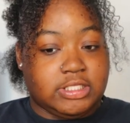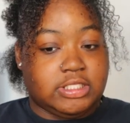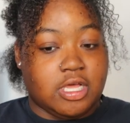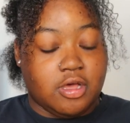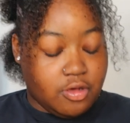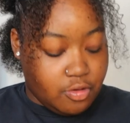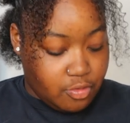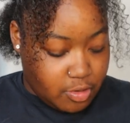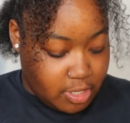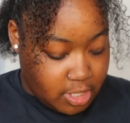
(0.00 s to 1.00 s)
So,
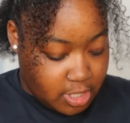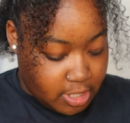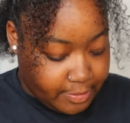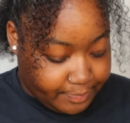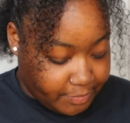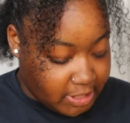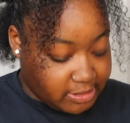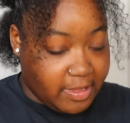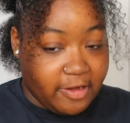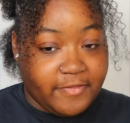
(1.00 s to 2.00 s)

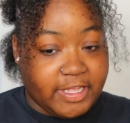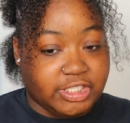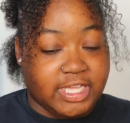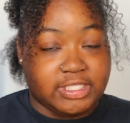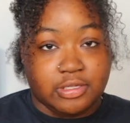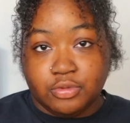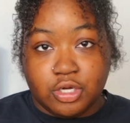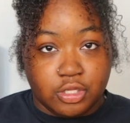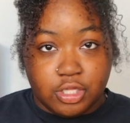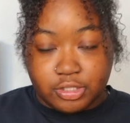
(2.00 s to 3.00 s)
as a matter of fact, she has on
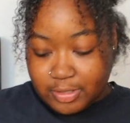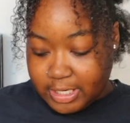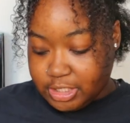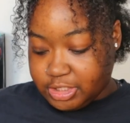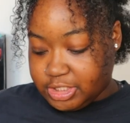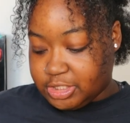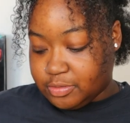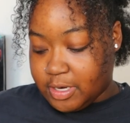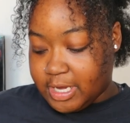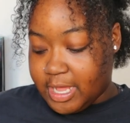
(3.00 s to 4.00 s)
no clothes right now. She's
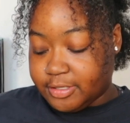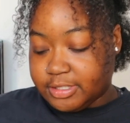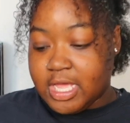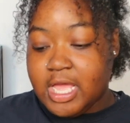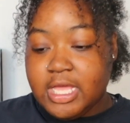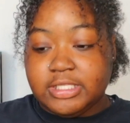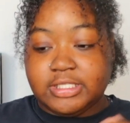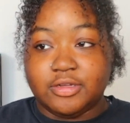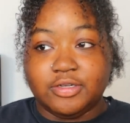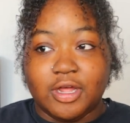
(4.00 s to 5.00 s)
running the house.
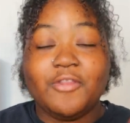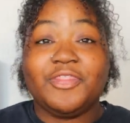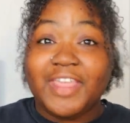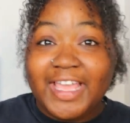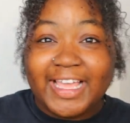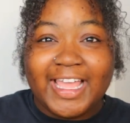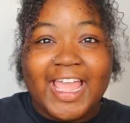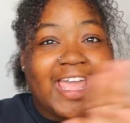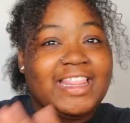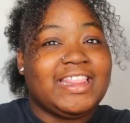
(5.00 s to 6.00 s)
So don't think
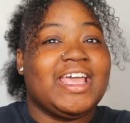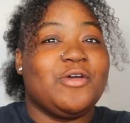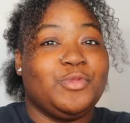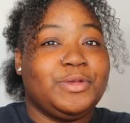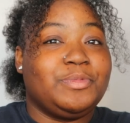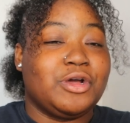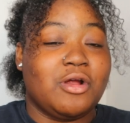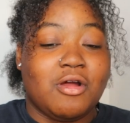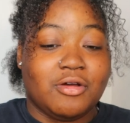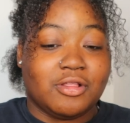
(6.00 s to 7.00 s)
that we put
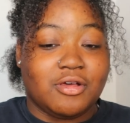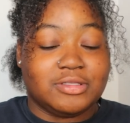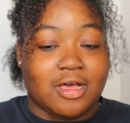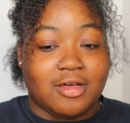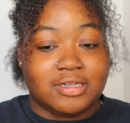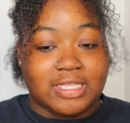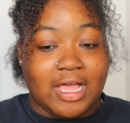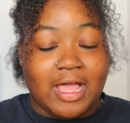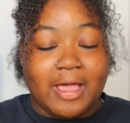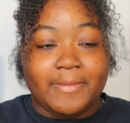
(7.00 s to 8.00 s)
her on clothes all the
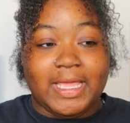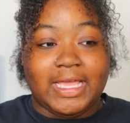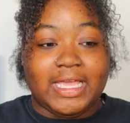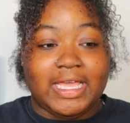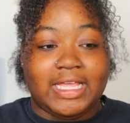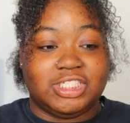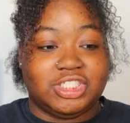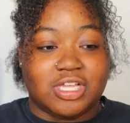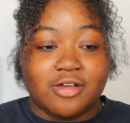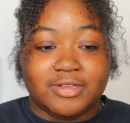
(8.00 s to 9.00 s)
time and
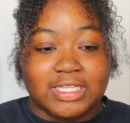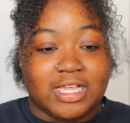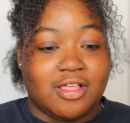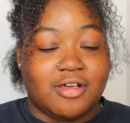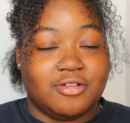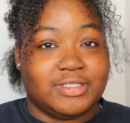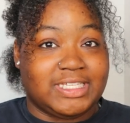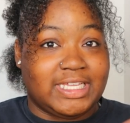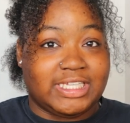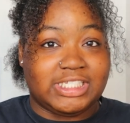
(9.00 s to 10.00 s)
she's always in clothes
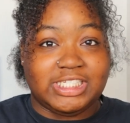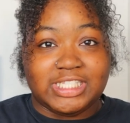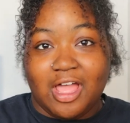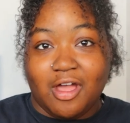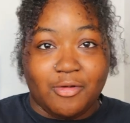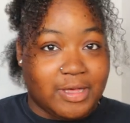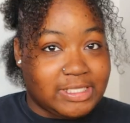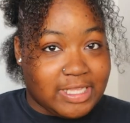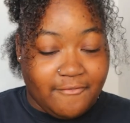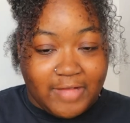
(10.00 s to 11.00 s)
and she's like
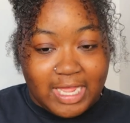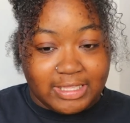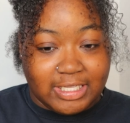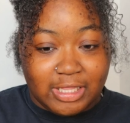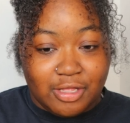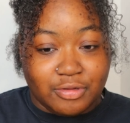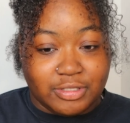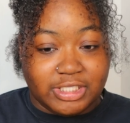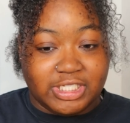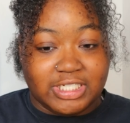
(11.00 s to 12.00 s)
always confined to clothes
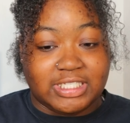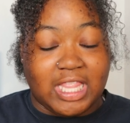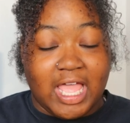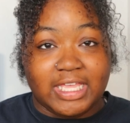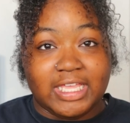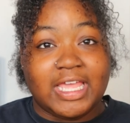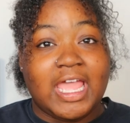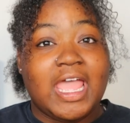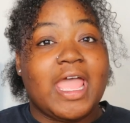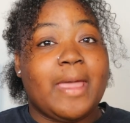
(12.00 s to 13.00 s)
and she doesn't like it.
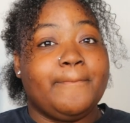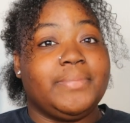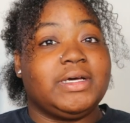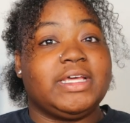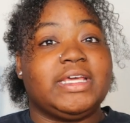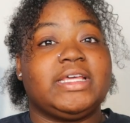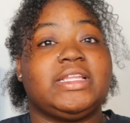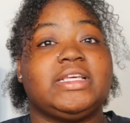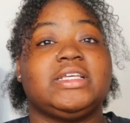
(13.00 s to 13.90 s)
But